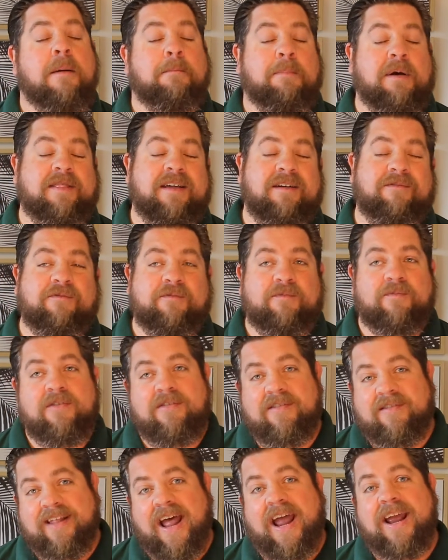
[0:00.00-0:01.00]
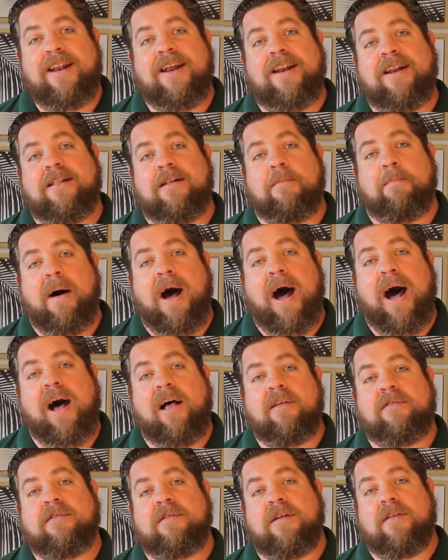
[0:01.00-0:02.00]
but they've stated in the
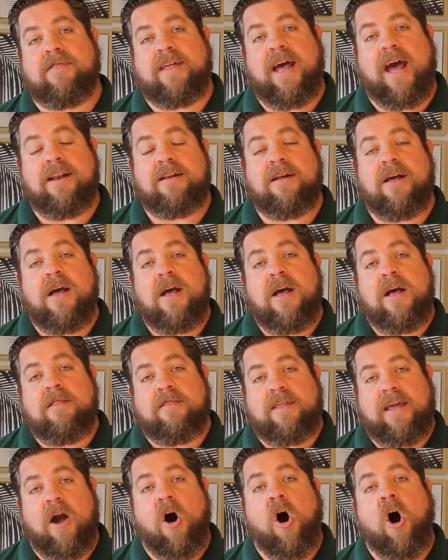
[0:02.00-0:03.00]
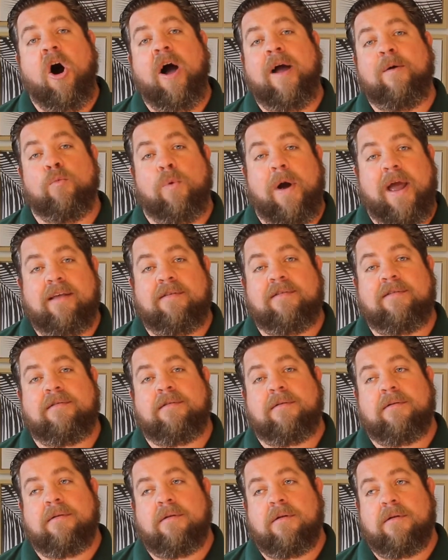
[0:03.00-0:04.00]
past that the High
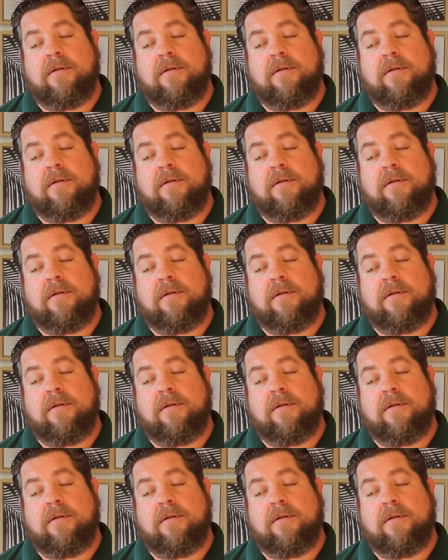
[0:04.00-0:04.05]
West